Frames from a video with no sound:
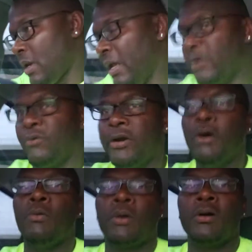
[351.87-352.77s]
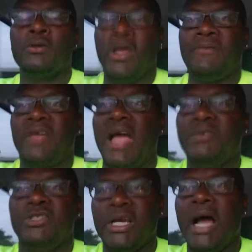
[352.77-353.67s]
in the real world, you have to have
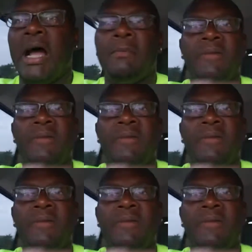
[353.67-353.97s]
a job.